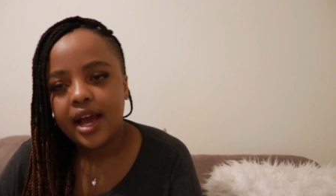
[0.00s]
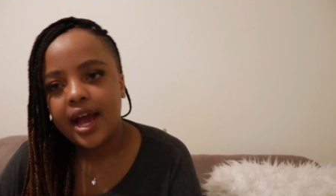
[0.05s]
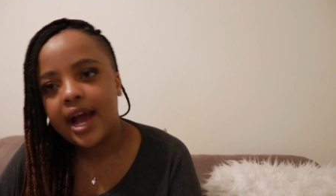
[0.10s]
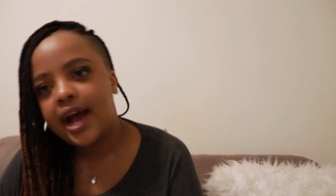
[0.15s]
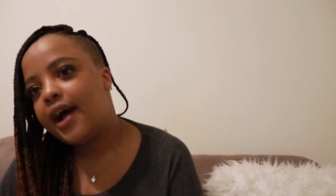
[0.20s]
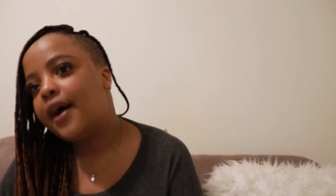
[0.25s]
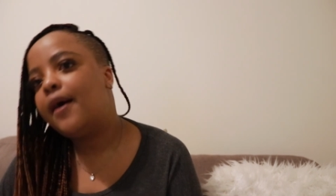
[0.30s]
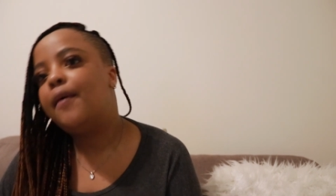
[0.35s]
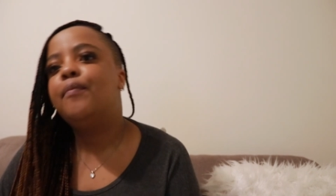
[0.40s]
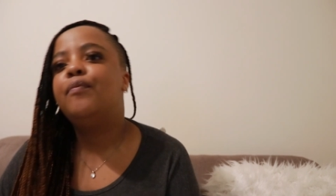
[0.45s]

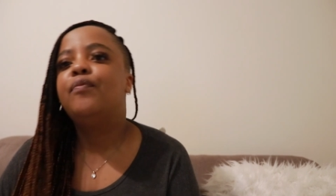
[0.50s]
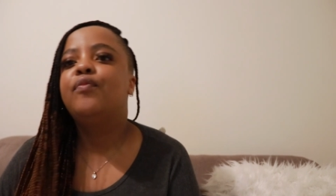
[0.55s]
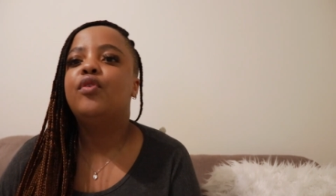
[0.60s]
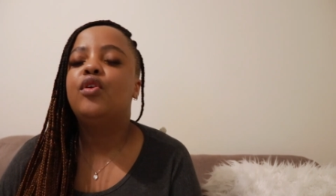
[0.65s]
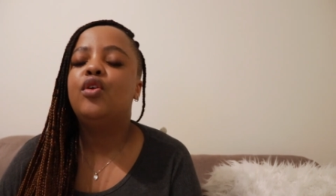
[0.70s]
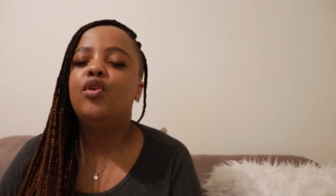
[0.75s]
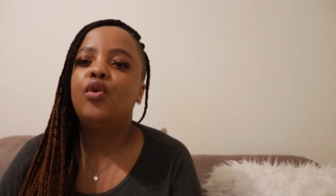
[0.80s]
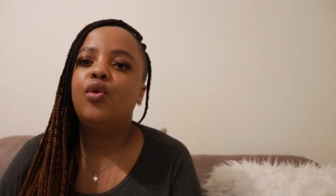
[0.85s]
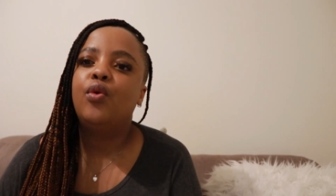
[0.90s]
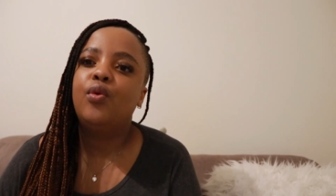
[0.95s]
um,
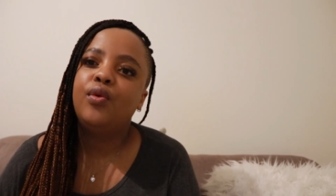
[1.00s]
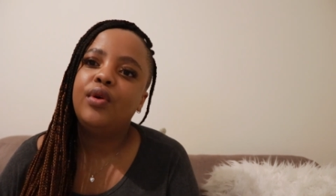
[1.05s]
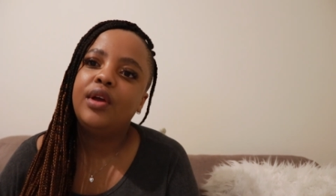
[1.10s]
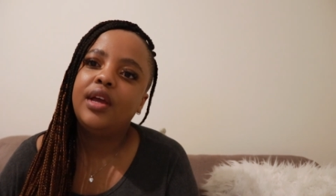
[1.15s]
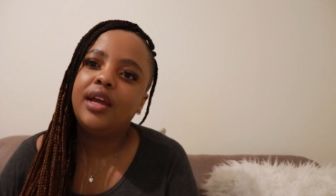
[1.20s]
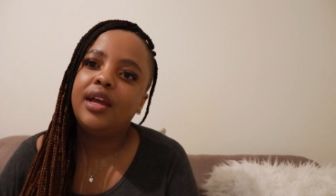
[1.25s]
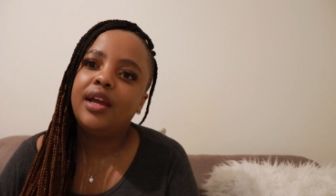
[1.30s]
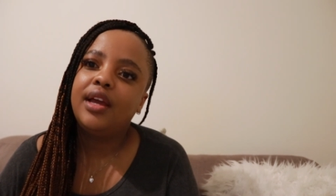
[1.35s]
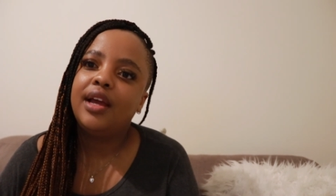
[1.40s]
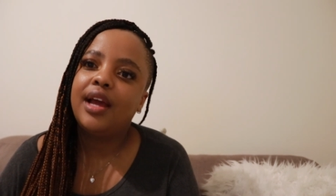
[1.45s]
you know
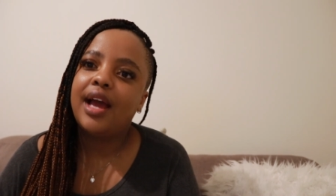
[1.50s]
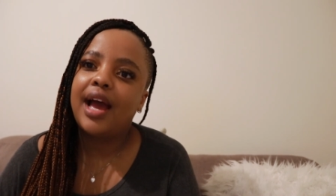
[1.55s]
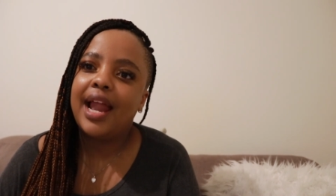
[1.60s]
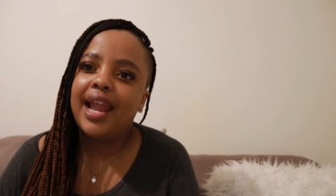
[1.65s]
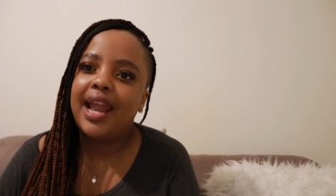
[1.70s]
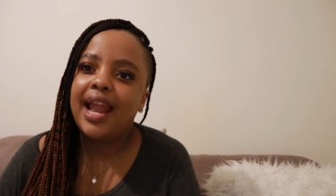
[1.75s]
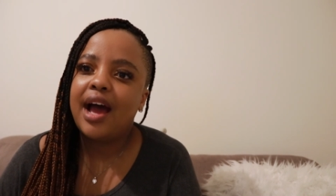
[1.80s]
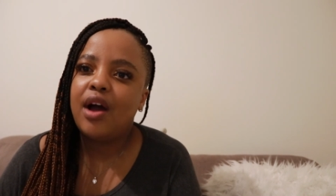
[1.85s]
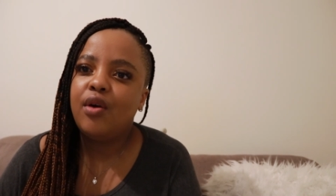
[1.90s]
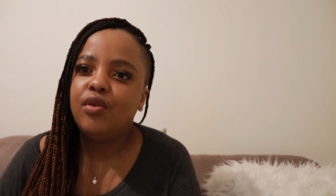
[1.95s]

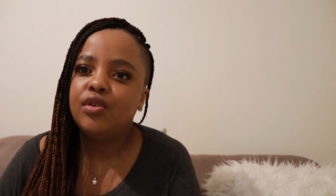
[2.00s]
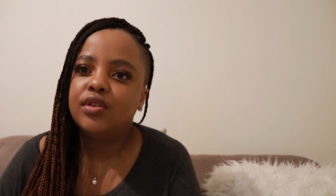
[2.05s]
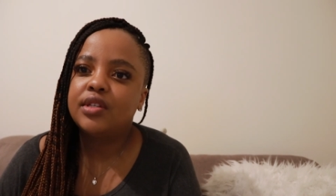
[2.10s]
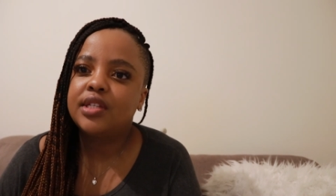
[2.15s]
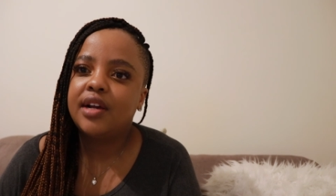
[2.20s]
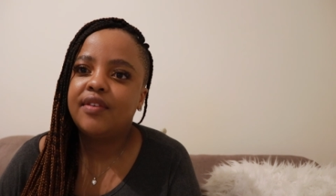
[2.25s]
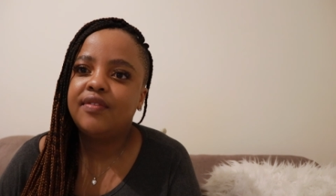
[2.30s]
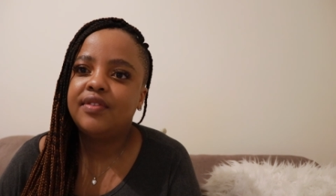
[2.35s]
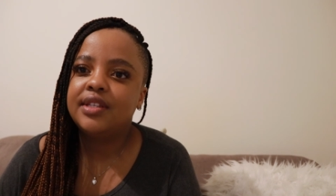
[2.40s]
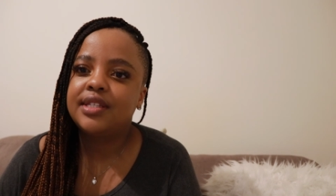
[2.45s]
allow
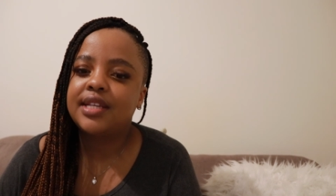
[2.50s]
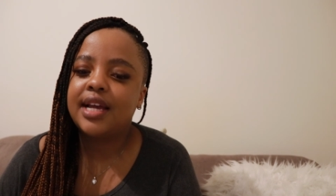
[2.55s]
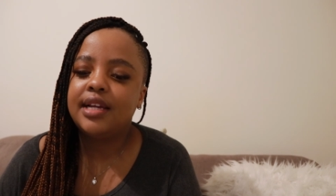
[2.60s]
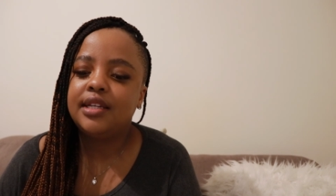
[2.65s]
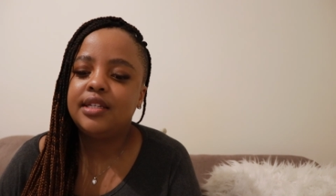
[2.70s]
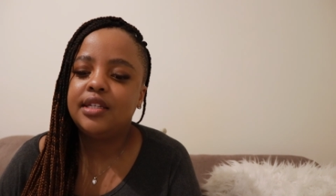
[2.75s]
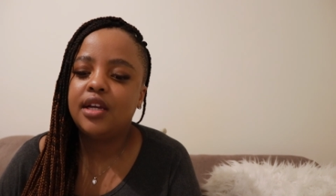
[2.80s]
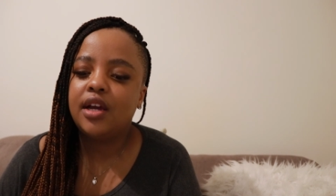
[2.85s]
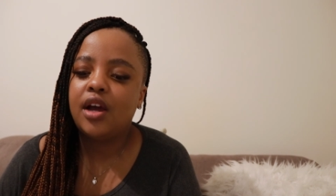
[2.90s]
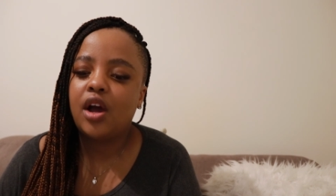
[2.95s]
yourself this
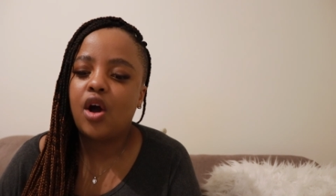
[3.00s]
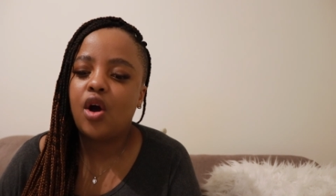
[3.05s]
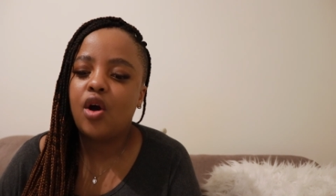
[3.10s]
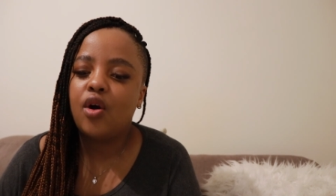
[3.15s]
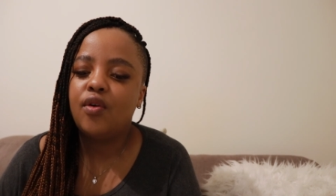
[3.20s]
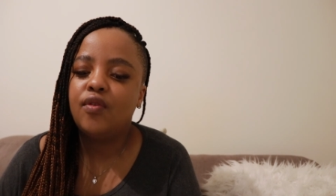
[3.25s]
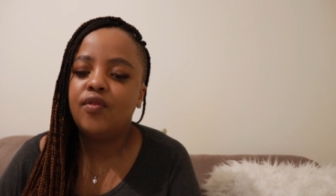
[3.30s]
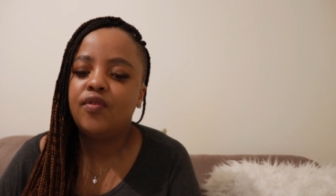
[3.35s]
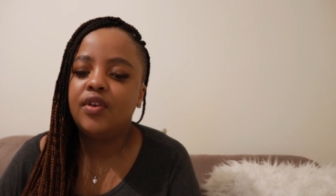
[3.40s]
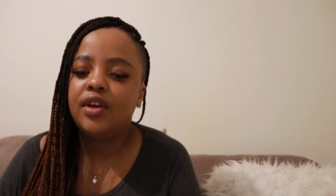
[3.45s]
idea
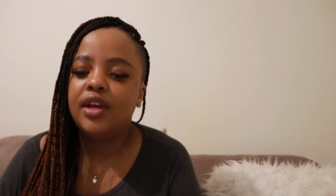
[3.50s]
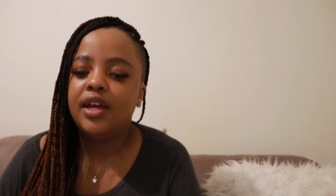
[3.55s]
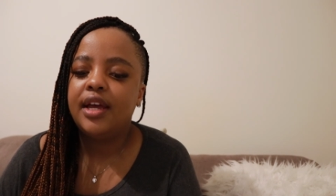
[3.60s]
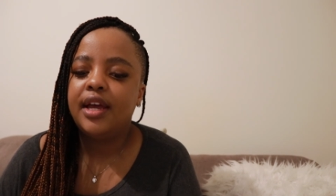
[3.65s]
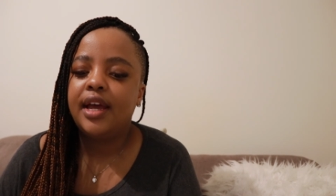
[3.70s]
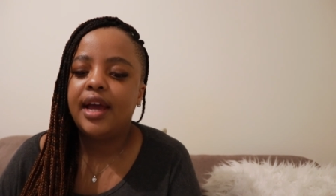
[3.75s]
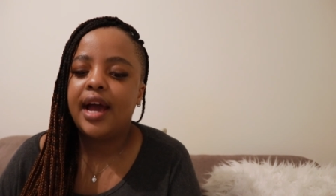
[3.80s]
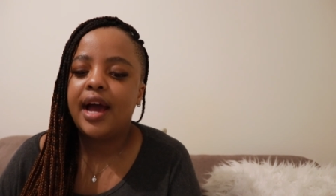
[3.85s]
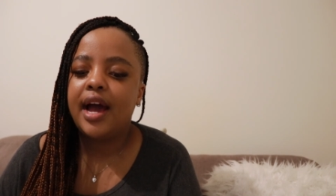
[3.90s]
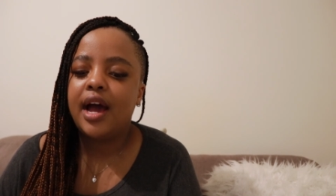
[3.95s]
of
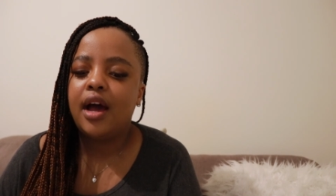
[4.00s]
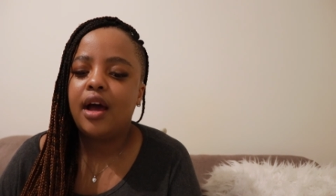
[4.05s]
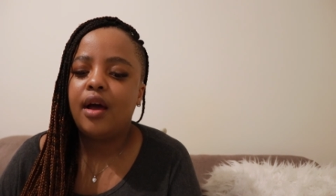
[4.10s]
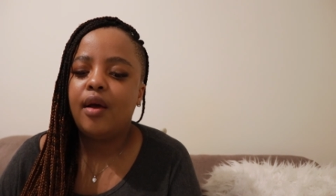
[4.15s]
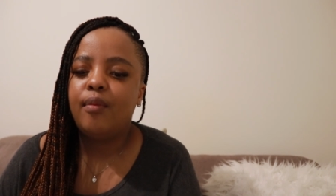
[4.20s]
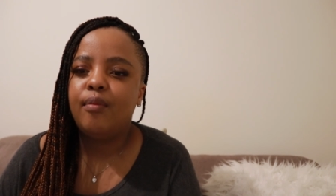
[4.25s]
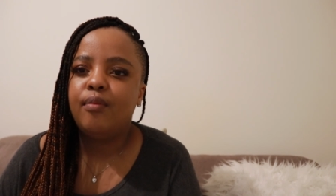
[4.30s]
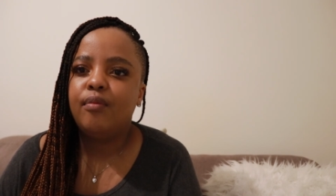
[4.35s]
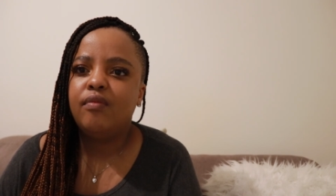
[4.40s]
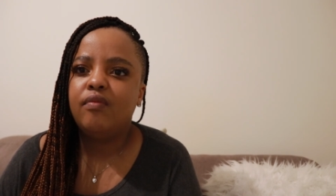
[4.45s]

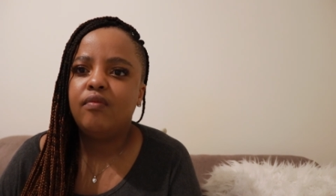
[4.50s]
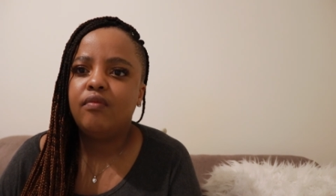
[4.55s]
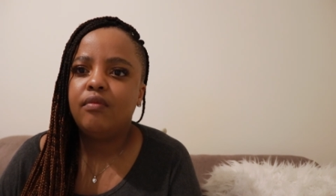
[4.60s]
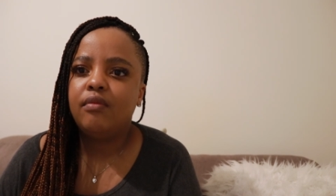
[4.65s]
um,